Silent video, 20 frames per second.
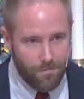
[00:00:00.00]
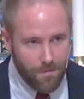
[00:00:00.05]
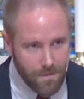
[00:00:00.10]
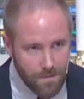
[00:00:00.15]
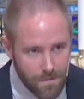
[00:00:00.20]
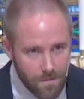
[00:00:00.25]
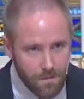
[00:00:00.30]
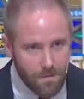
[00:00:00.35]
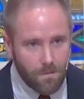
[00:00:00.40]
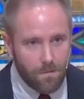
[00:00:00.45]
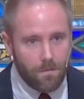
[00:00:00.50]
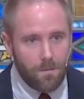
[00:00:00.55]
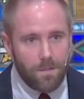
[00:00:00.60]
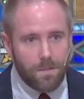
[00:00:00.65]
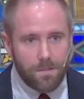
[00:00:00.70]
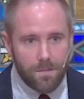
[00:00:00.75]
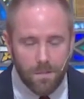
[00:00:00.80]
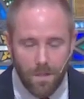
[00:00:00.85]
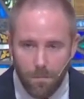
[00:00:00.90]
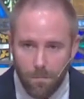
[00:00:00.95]

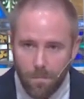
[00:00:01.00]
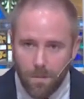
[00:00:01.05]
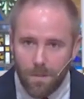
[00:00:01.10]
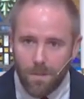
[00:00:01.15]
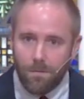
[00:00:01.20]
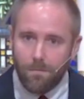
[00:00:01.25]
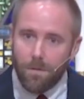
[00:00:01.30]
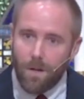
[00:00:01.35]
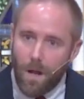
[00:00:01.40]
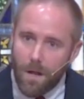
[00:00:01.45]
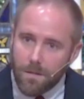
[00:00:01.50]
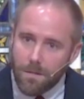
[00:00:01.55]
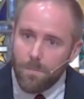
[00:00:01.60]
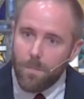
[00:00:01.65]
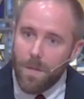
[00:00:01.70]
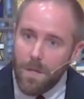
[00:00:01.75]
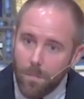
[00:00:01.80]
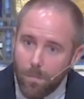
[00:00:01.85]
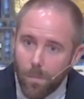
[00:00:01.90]
physical assembly of God's